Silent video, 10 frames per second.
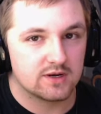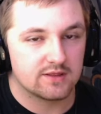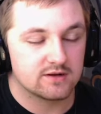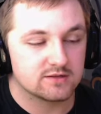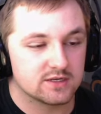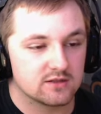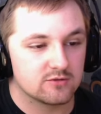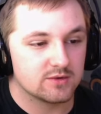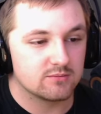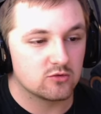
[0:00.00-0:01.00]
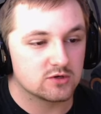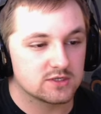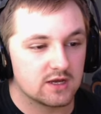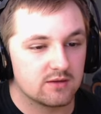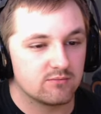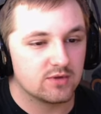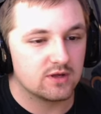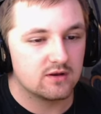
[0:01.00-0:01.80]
Now that'll take a little bit more time, but